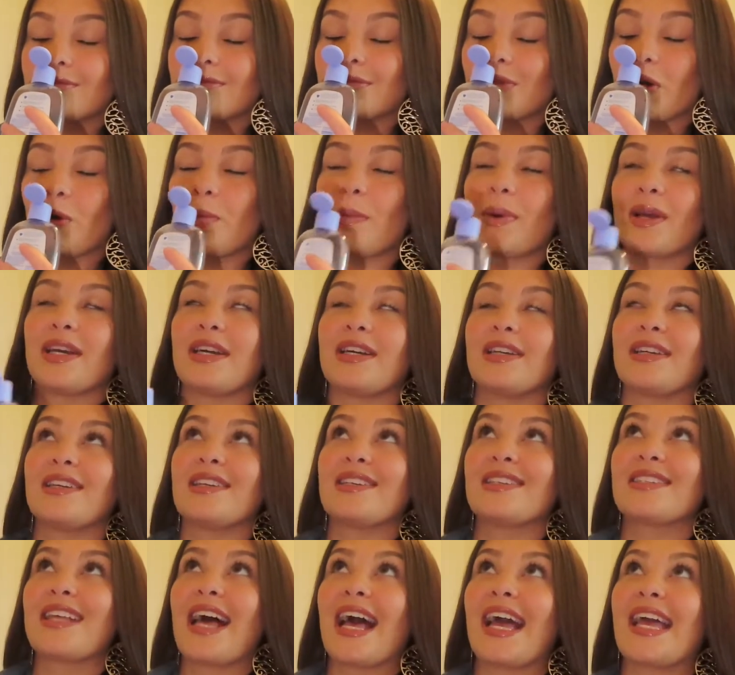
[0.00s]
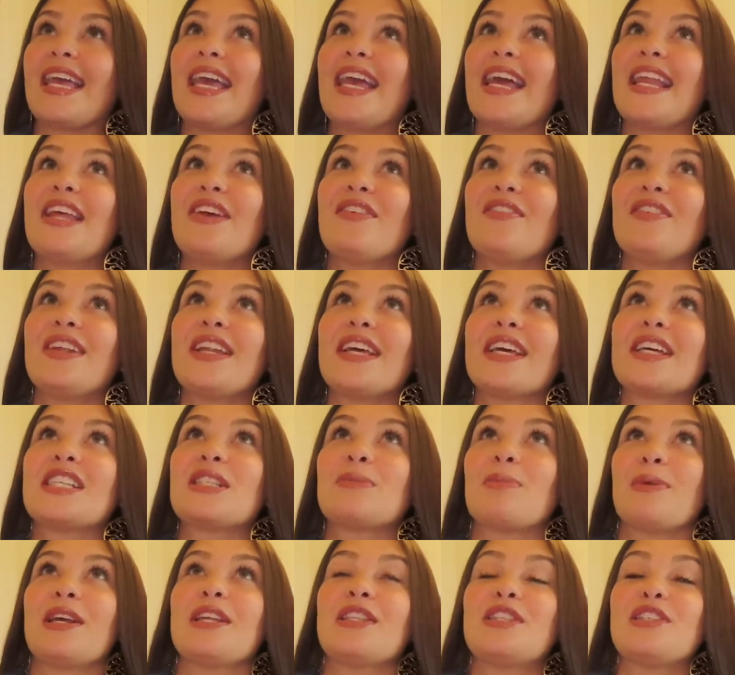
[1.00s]
Oh my goodness, I can't even
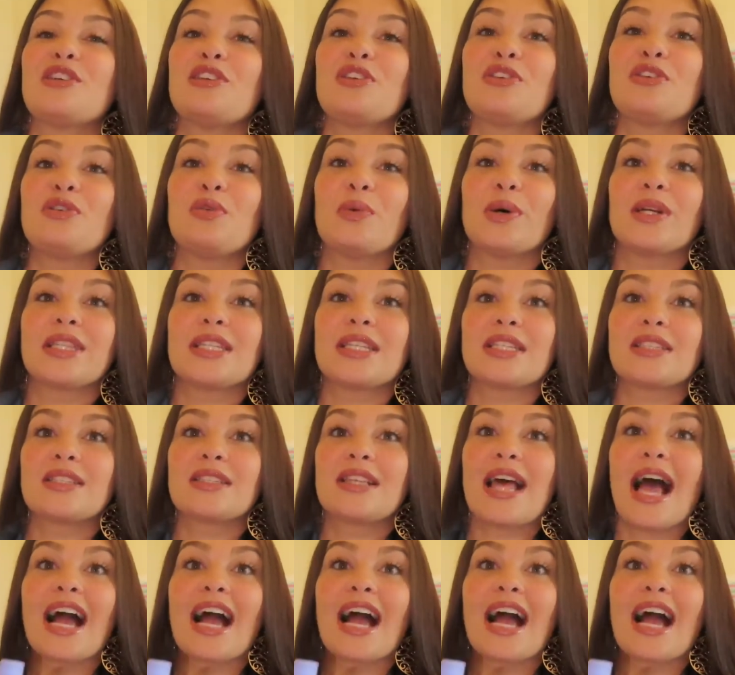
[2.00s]
explain to you what this...